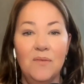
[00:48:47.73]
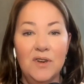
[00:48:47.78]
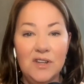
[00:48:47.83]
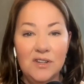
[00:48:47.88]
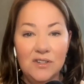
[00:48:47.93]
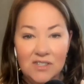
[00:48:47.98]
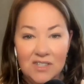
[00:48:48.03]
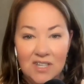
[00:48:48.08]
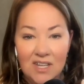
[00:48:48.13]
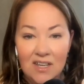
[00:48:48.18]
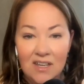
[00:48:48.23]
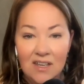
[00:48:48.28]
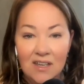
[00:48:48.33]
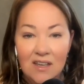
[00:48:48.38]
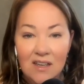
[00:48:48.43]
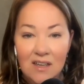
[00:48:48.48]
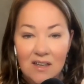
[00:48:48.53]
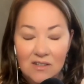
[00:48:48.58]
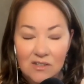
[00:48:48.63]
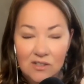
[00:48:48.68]
when you see
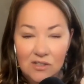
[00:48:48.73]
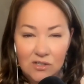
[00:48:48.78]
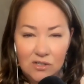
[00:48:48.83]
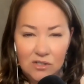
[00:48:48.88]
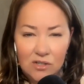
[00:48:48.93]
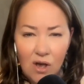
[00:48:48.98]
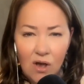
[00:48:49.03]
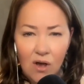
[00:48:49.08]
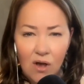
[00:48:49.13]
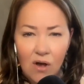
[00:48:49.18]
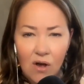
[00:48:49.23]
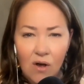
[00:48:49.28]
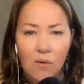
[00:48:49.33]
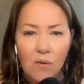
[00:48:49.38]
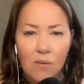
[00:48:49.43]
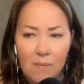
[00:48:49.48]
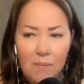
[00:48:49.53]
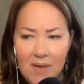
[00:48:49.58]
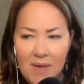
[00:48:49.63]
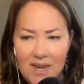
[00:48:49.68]

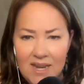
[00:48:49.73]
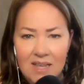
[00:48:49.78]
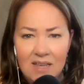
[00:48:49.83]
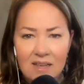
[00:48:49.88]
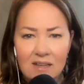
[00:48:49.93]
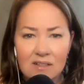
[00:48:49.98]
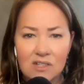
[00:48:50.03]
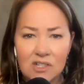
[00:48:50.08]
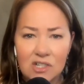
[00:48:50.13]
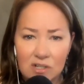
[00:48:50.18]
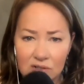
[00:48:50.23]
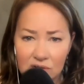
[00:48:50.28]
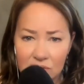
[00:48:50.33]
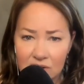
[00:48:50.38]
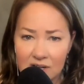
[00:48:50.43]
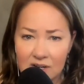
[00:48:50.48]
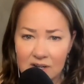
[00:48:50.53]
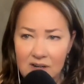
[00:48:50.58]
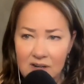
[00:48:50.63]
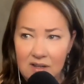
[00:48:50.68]
so many
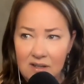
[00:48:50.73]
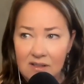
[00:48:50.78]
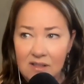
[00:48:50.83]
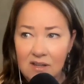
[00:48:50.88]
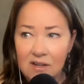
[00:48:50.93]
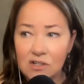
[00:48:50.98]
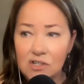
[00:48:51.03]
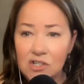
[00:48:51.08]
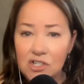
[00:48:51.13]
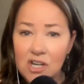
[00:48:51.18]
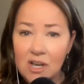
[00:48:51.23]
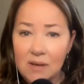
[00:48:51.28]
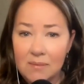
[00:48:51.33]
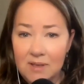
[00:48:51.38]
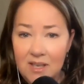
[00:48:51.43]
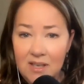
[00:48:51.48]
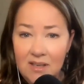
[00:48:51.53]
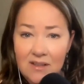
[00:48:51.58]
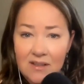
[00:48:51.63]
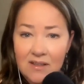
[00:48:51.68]
children that are
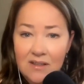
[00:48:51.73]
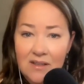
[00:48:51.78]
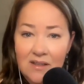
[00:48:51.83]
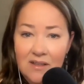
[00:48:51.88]
chubby.